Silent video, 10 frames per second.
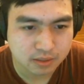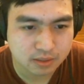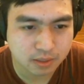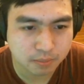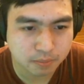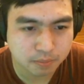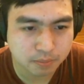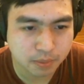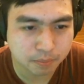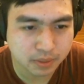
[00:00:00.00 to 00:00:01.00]
Dum
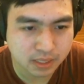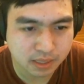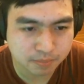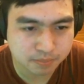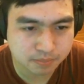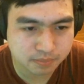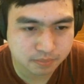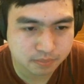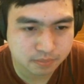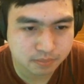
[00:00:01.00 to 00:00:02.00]
bum ba-da-dum.
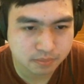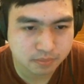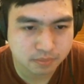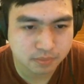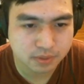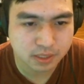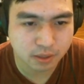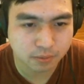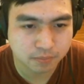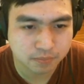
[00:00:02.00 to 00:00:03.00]

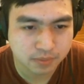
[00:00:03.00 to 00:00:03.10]
So